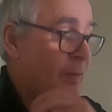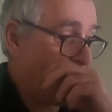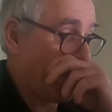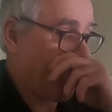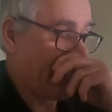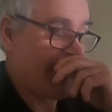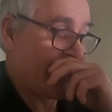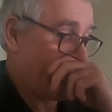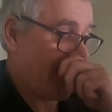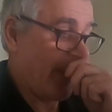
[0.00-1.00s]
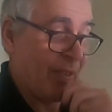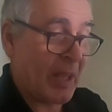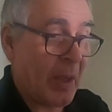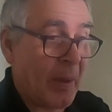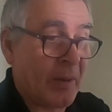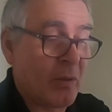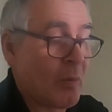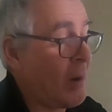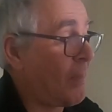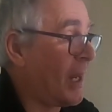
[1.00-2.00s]
fuel filters, and everything going to the
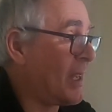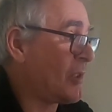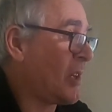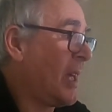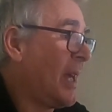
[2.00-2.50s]
right place.